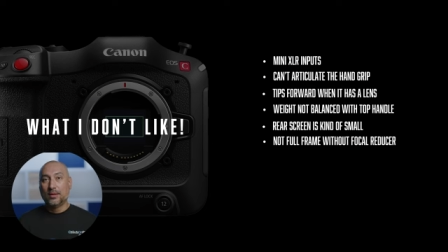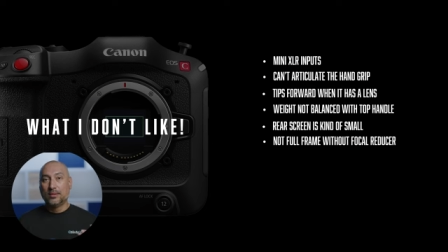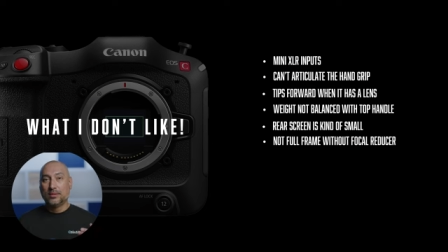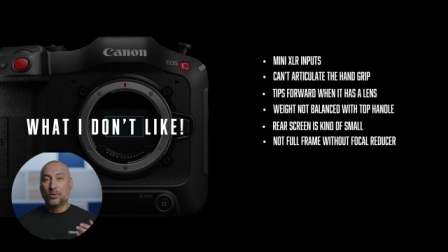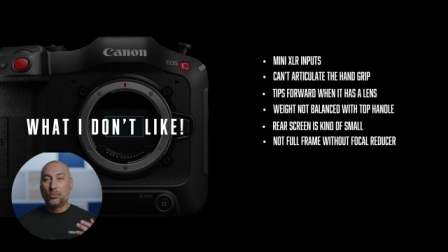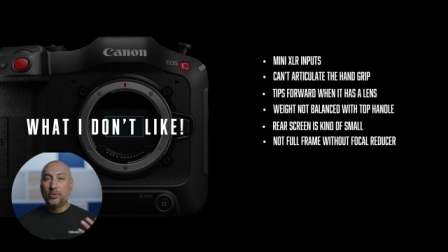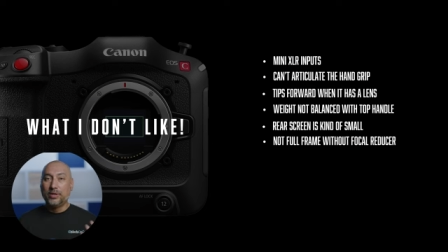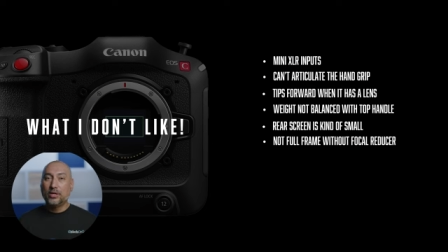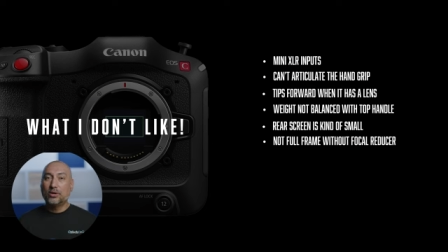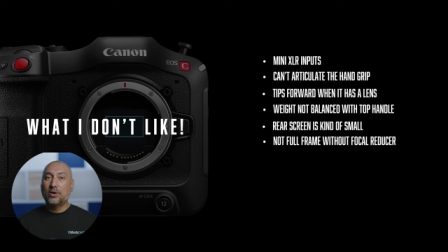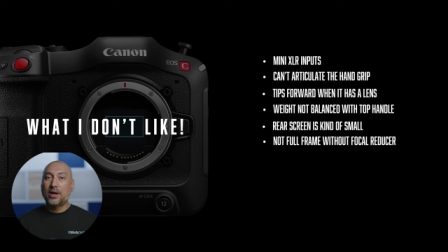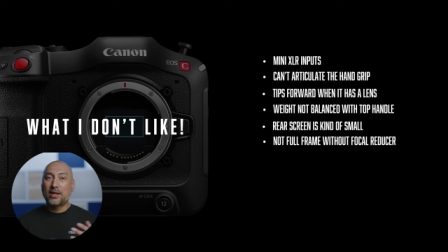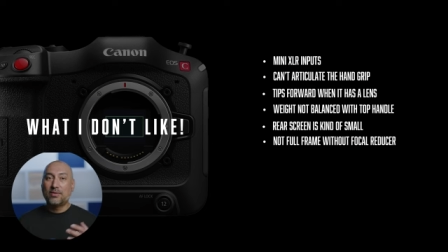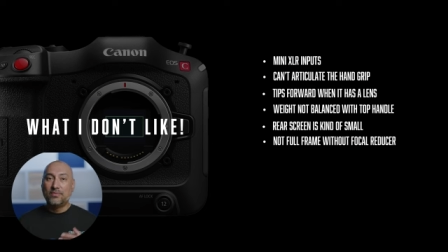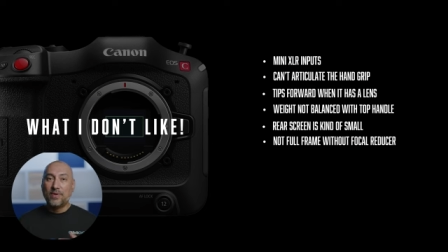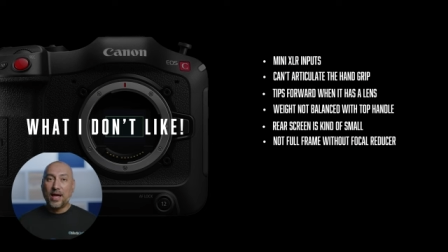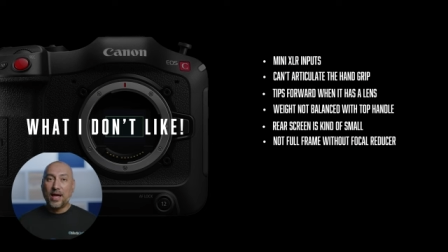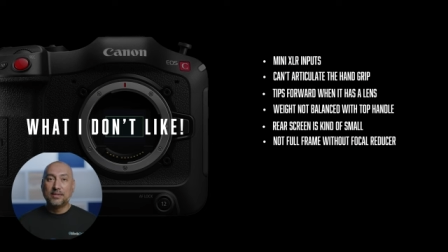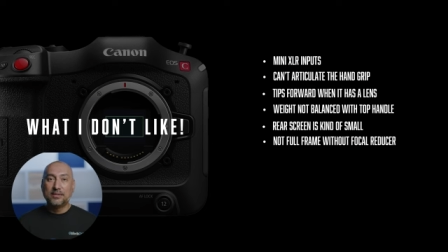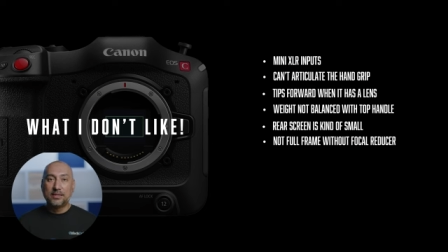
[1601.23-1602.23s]
The real
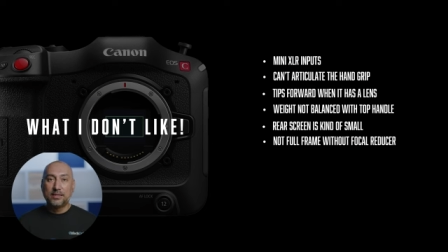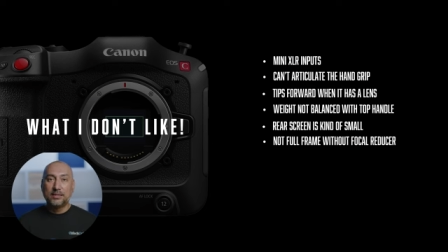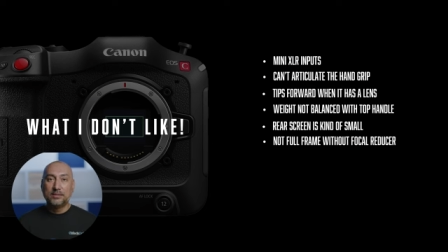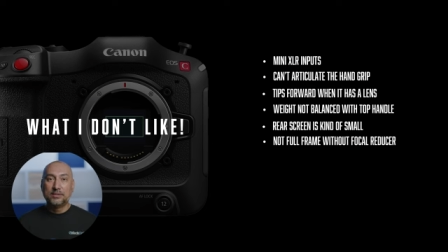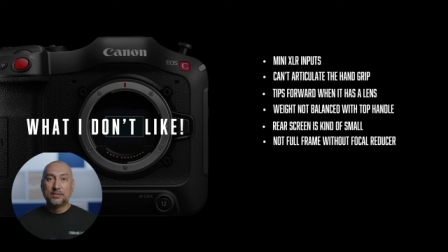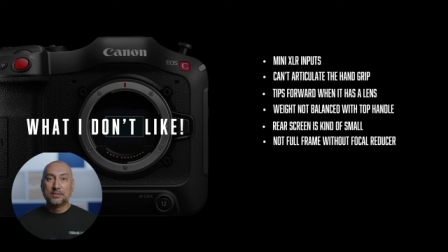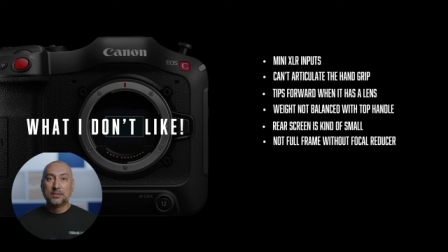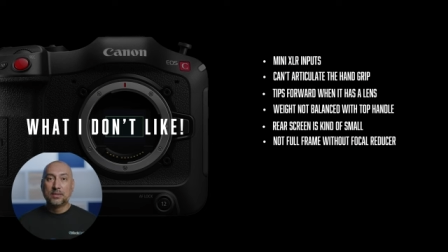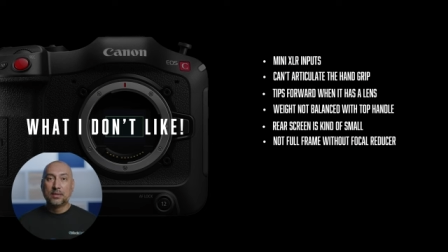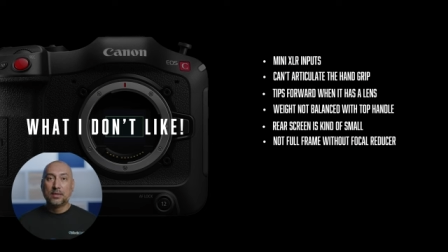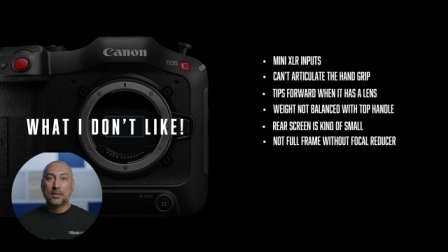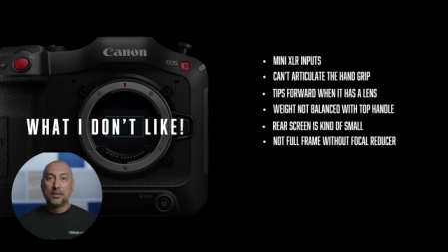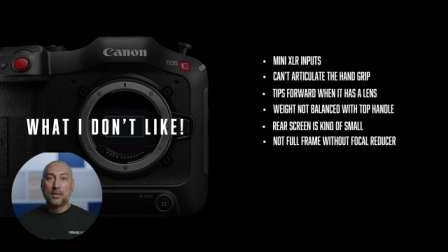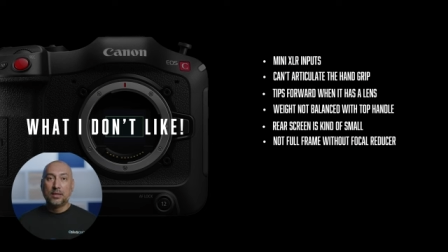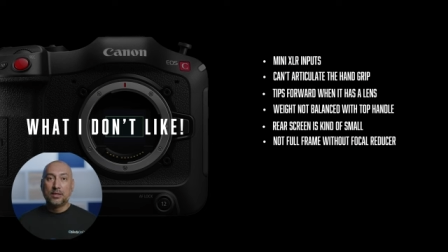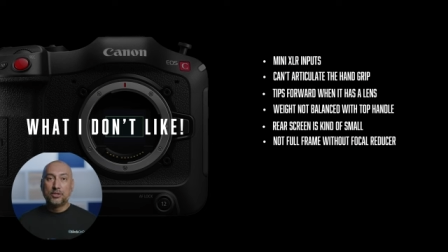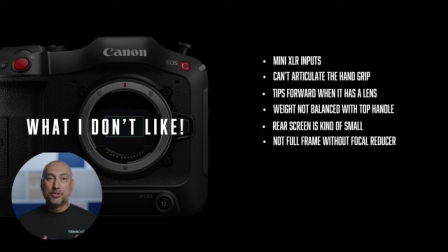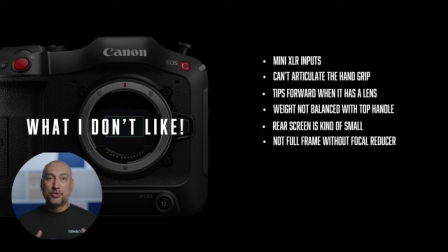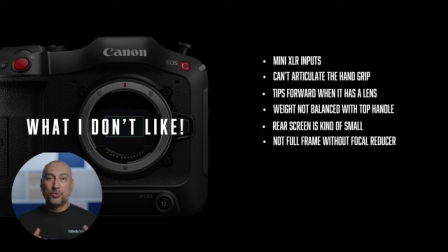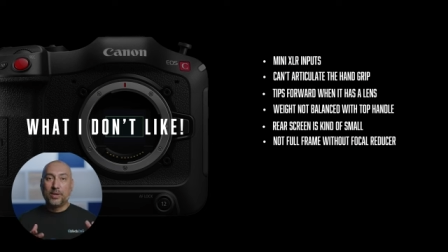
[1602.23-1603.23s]
advantage
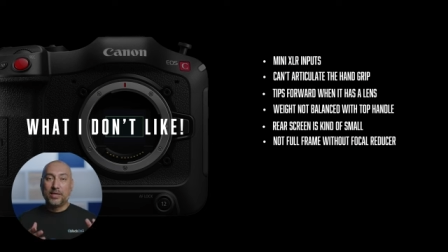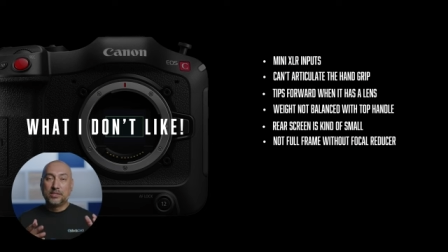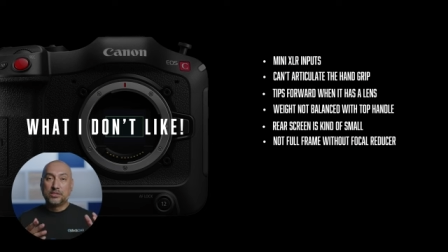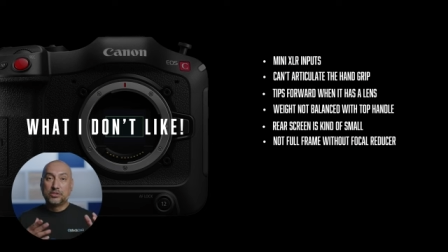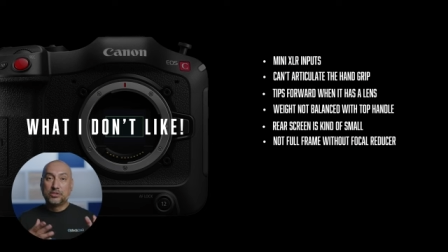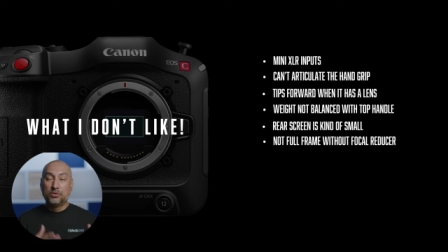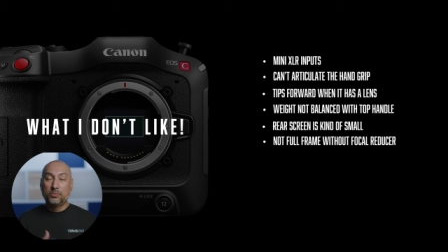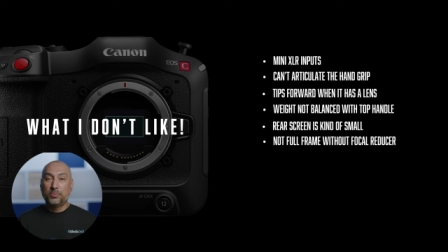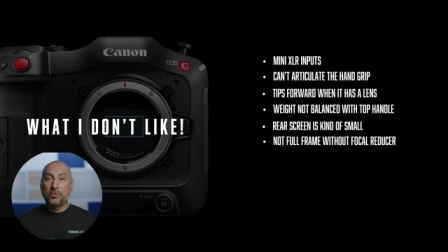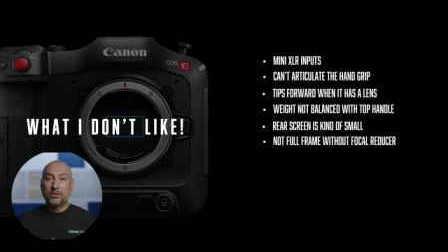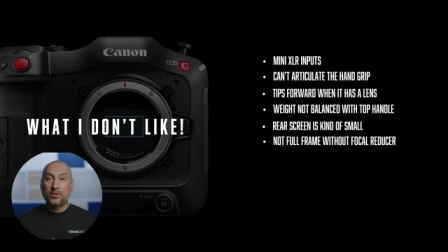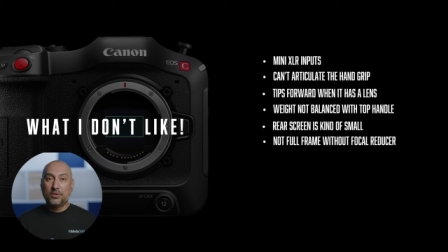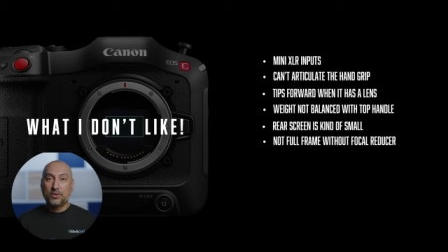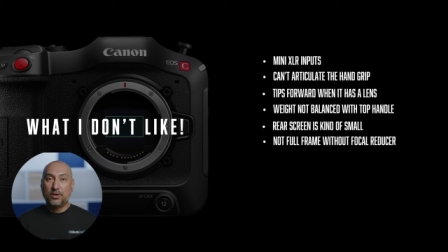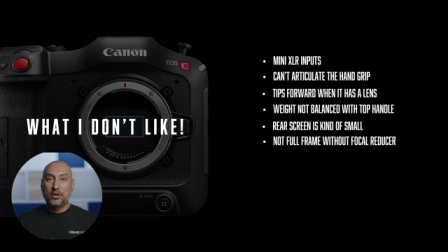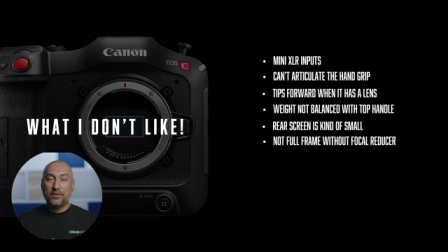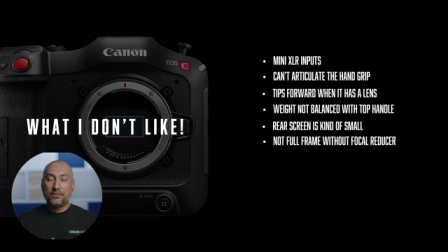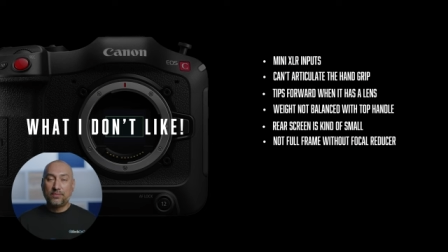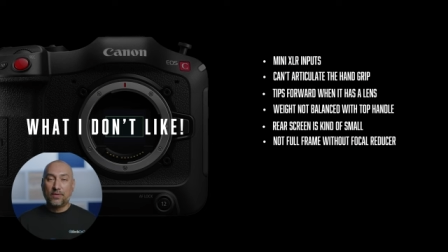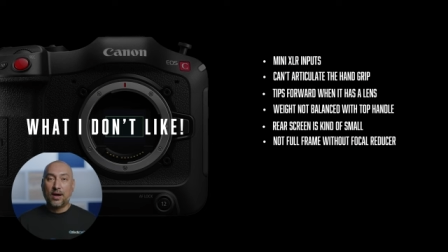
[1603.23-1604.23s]
to a Super
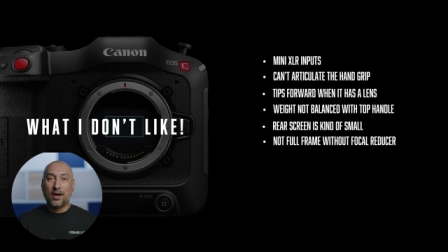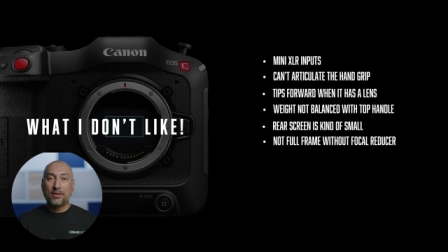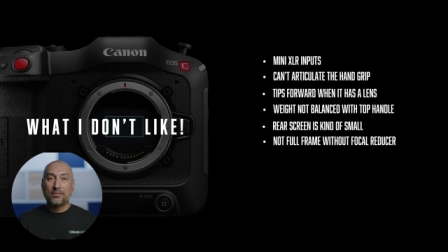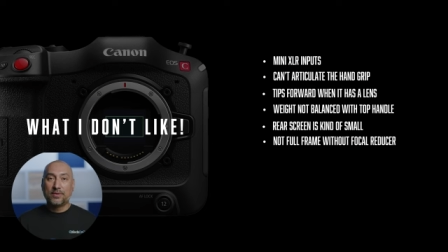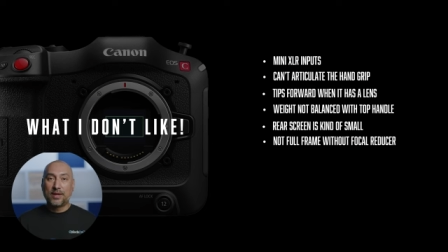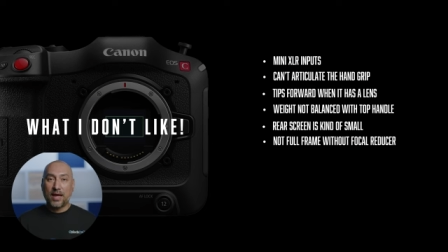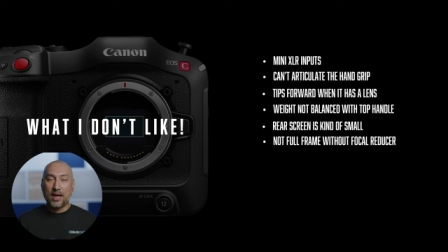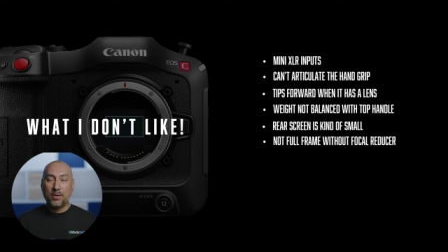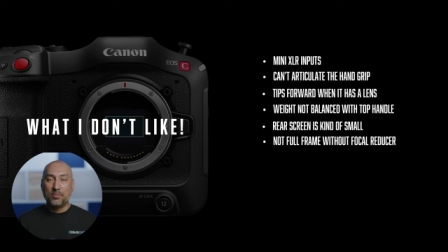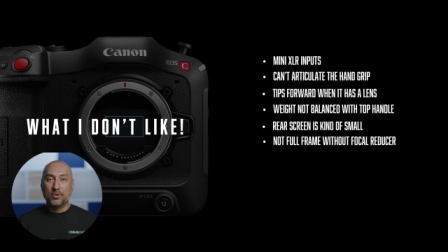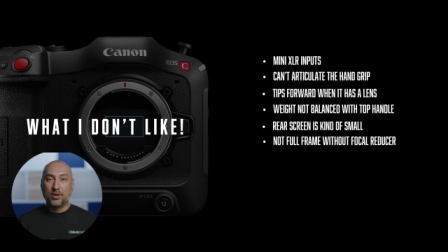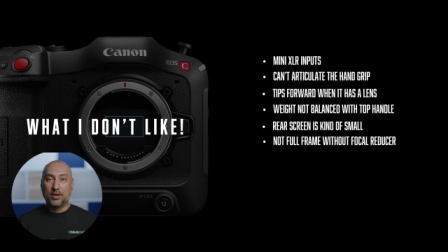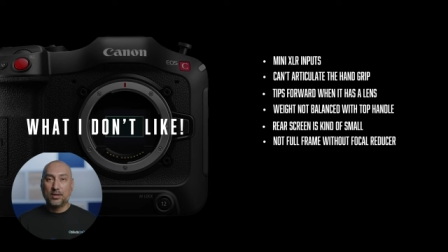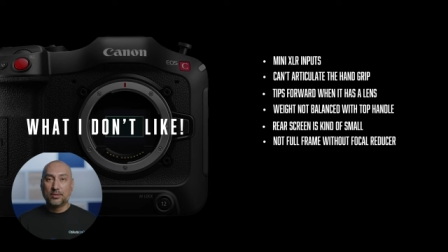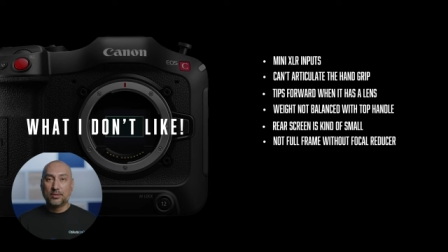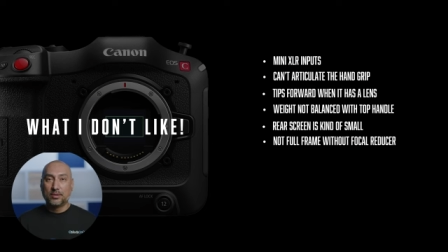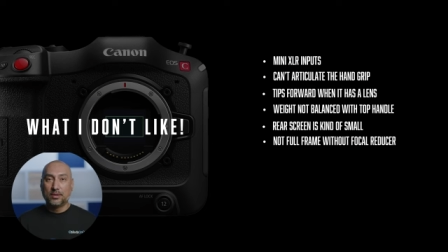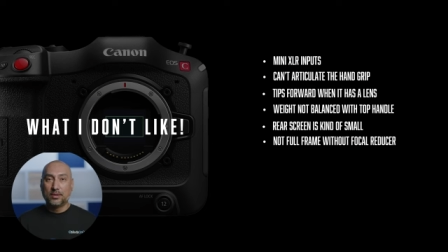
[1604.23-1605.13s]
35 camera